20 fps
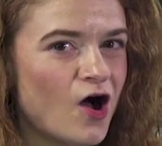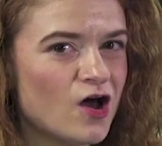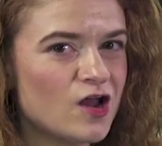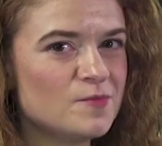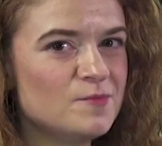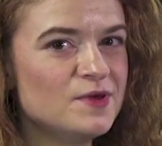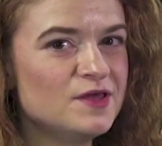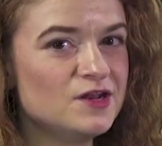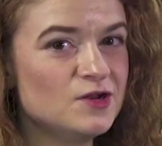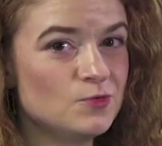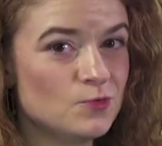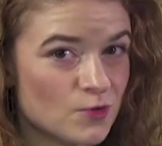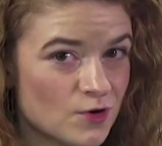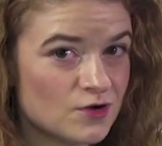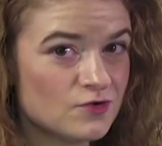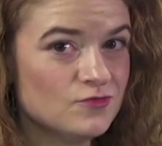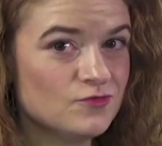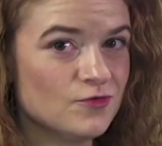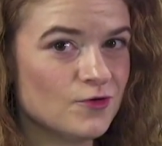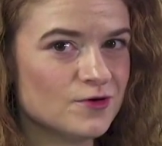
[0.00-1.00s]
Automated
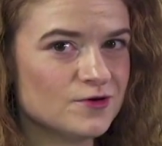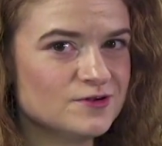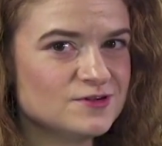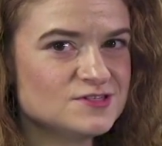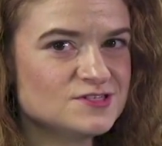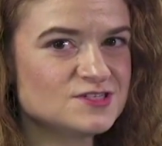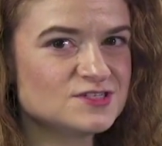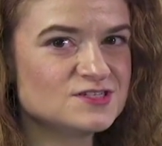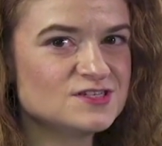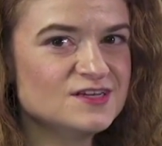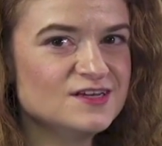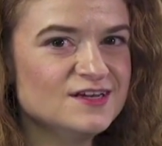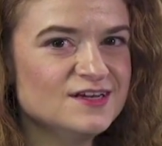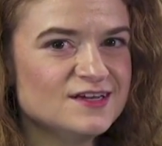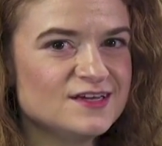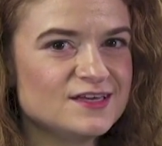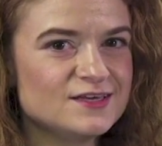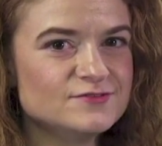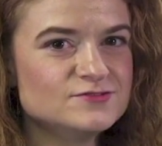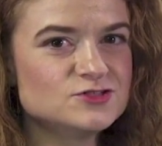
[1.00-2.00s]
Workforce
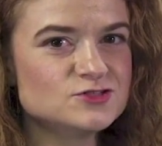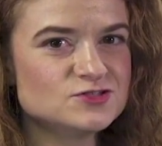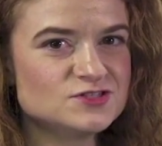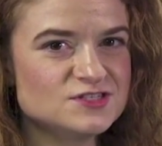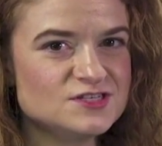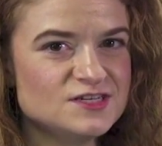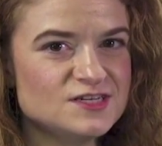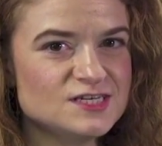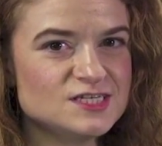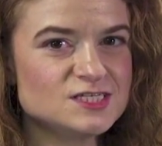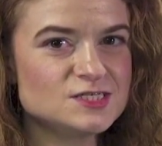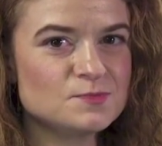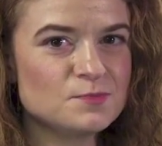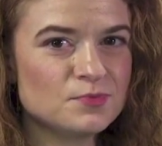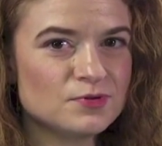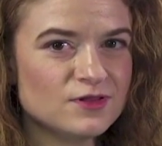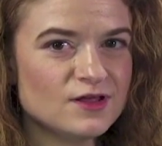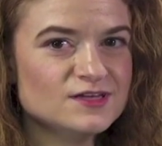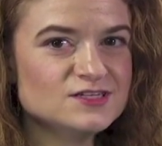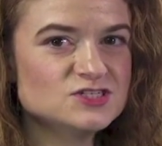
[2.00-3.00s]
gives your cities
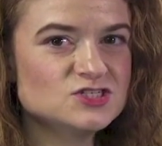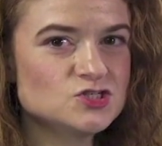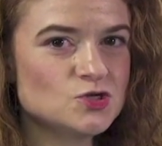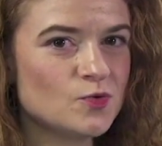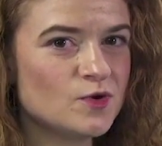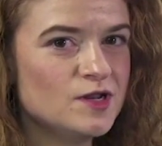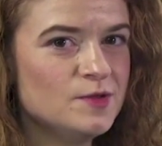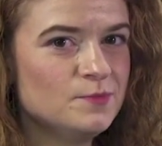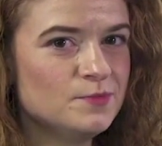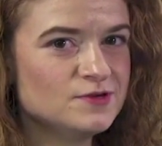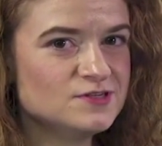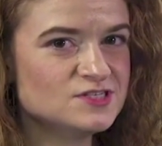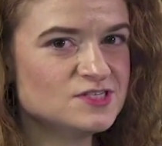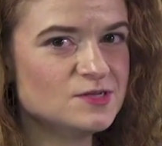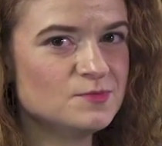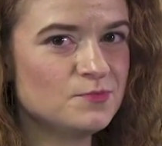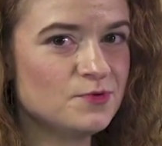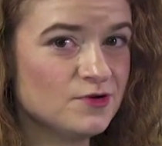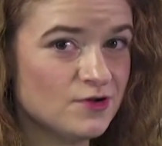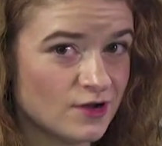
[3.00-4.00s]

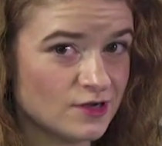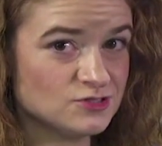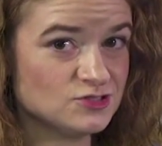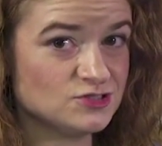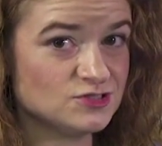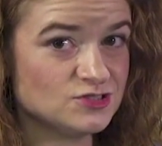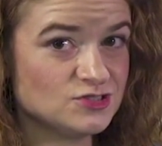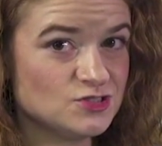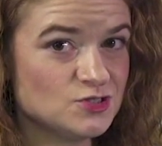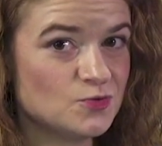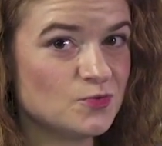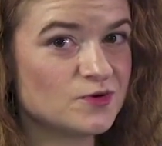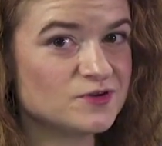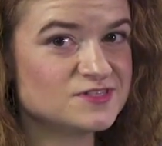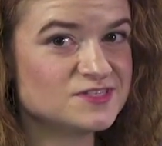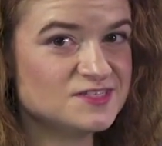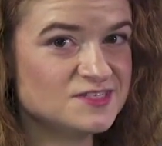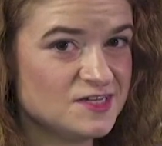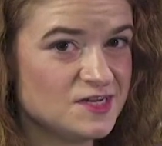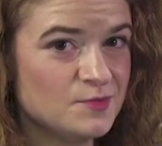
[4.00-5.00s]
+20% production
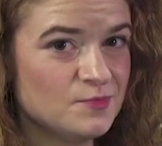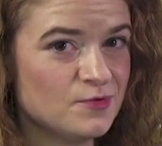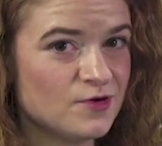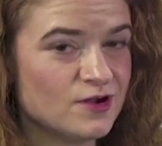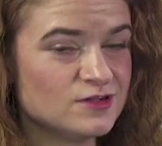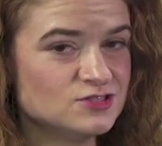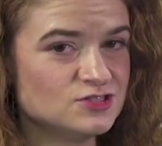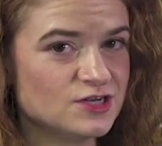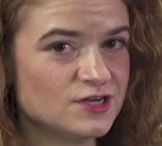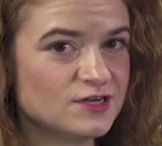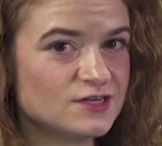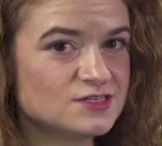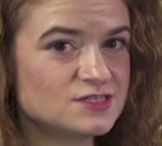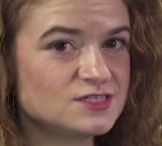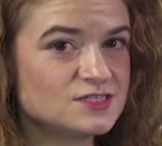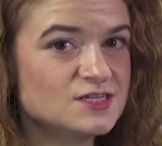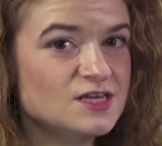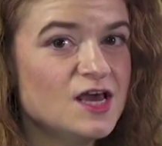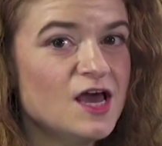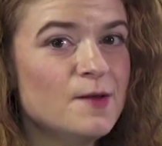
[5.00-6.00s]
towards city
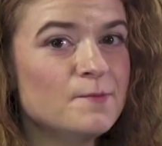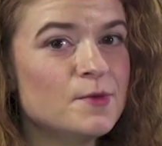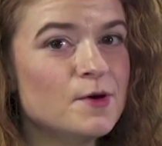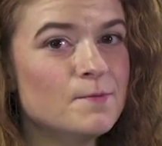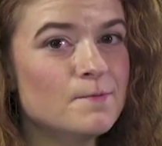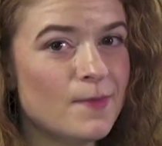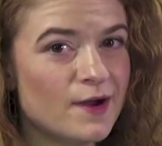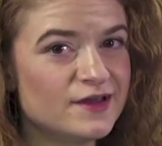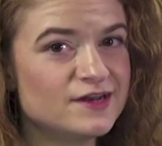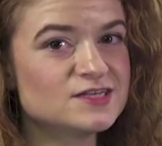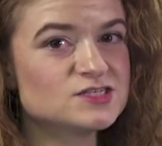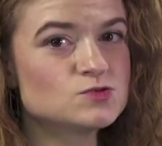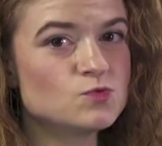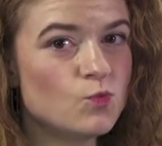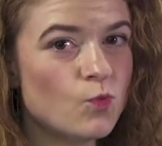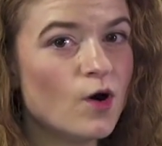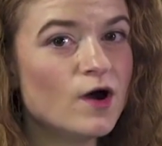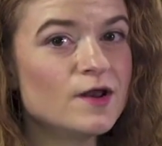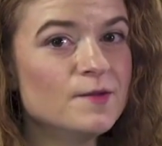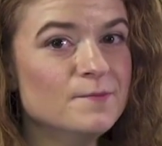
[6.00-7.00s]
projects, but
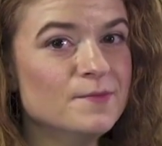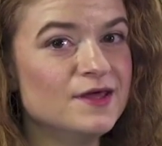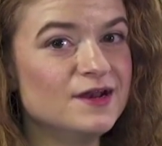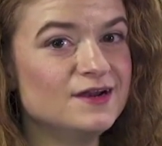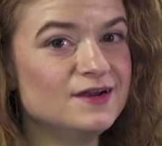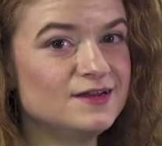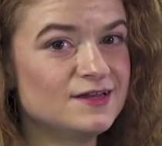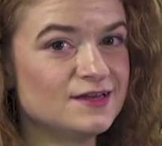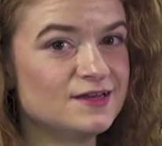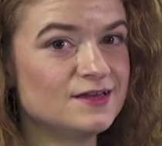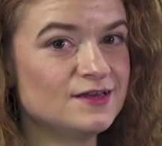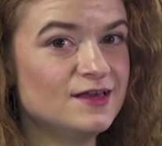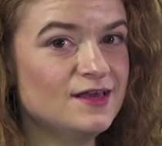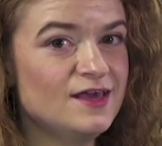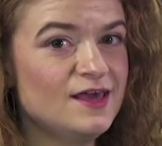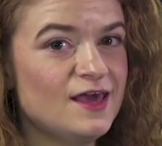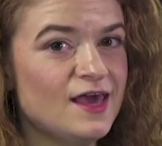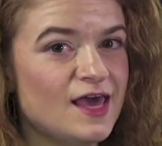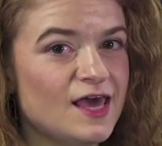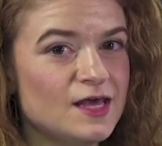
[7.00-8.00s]
-1 amenity
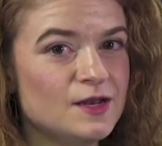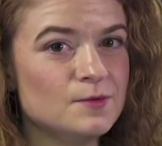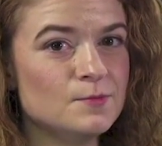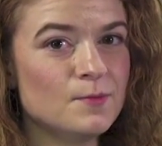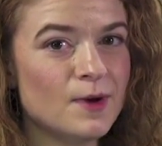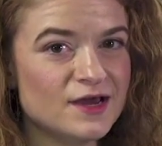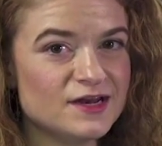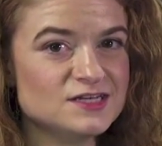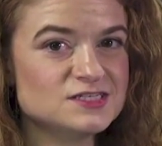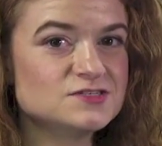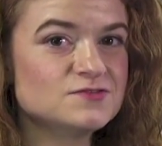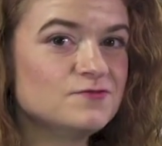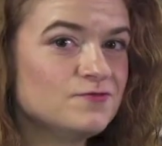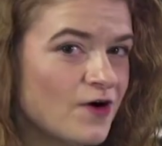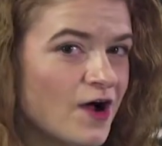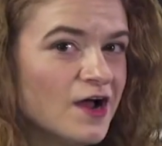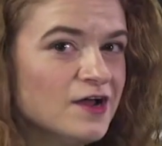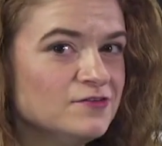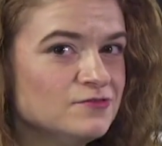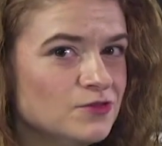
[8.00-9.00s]
and
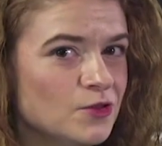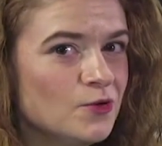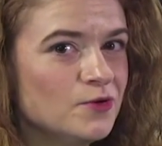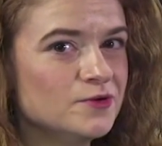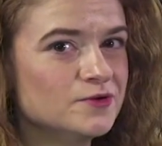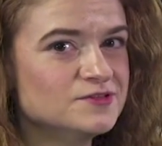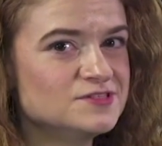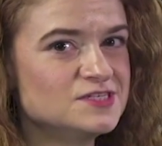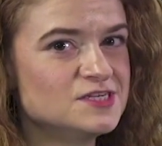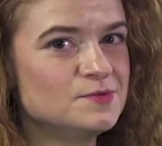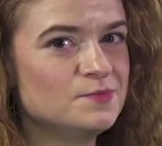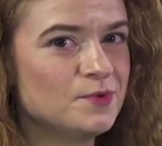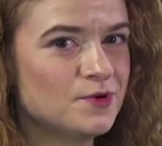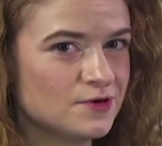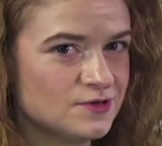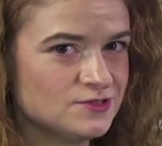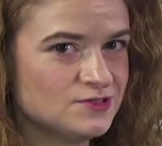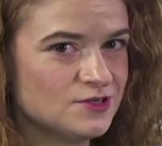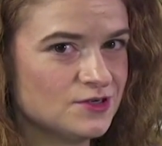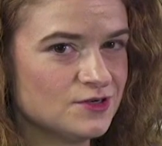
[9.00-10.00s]
-5 loyalty
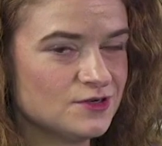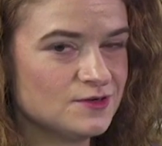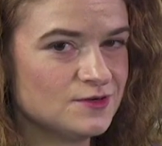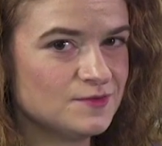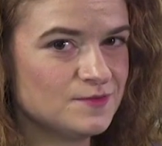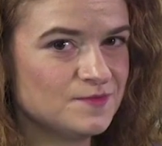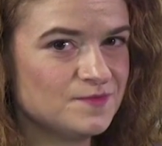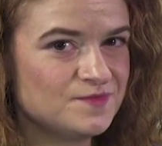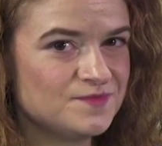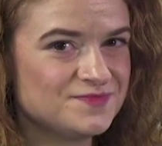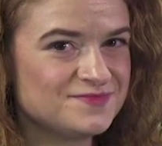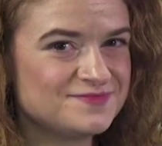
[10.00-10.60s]
per turn.